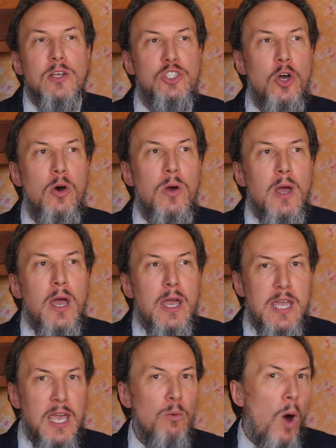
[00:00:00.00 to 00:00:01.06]
So
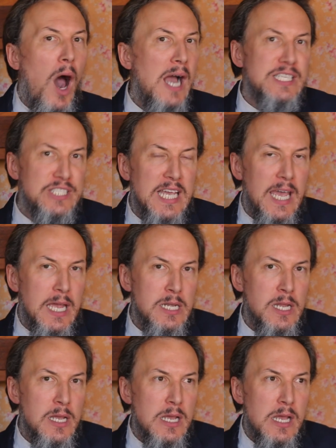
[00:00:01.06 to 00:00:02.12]
he walks
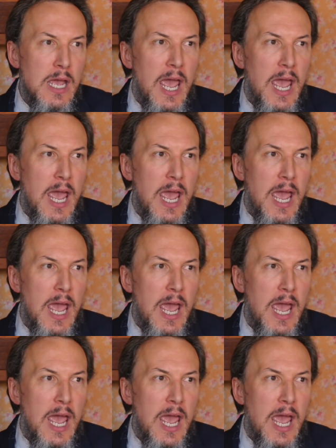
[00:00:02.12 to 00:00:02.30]
in